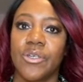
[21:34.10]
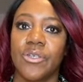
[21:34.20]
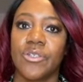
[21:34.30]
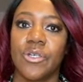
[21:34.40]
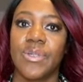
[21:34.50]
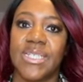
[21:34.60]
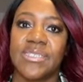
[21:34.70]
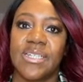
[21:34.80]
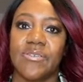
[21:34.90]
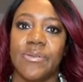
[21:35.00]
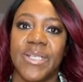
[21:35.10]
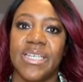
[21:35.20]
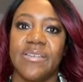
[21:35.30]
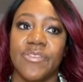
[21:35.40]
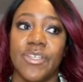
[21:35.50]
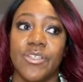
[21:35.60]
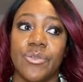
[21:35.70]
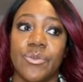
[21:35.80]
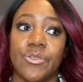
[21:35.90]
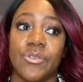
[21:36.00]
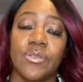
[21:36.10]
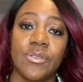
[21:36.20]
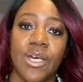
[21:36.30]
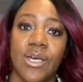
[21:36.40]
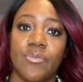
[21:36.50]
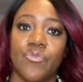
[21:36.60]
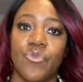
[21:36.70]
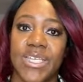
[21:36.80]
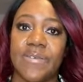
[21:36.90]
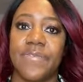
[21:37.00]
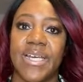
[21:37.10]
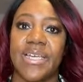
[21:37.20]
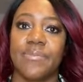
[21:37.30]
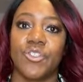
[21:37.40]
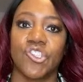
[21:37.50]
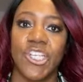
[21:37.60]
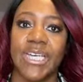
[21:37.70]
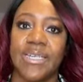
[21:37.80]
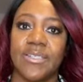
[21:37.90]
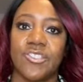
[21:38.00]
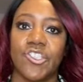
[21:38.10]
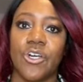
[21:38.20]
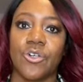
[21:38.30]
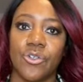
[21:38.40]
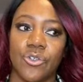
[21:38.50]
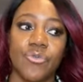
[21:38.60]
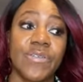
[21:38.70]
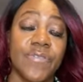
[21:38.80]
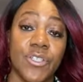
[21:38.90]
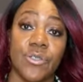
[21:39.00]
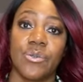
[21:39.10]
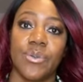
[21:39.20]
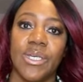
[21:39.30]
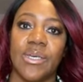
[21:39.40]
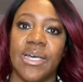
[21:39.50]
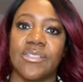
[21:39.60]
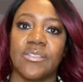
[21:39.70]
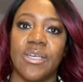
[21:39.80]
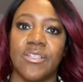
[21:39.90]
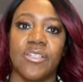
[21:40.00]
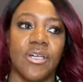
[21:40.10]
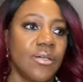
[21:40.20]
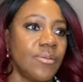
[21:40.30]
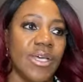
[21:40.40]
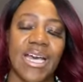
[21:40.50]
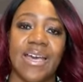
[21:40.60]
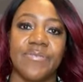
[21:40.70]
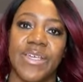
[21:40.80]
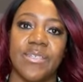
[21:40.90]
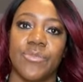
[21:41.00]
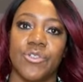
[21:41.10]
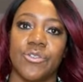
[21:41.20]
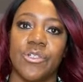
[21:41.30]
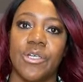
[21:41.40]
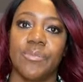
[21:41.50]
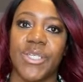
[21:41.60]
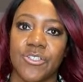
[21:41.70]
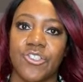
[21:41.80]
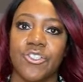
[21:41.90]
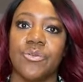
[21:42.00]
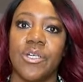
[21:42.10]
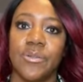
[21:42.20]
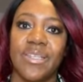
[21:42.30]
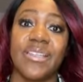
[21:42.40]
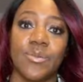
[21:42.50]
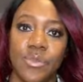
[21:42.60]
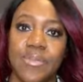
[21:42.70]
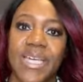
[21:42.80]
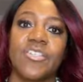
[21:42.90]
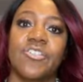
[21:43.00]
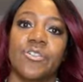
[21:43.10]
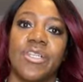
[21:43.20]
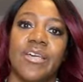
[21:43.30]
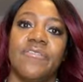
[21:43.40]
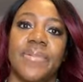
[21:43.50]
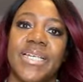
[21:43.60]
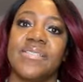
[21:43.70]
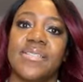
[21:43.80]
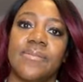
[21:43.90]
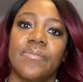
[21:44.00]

You know, is there a belief that you could um, reframe or change or review and, and not have anymore, because you know then that would make your life better?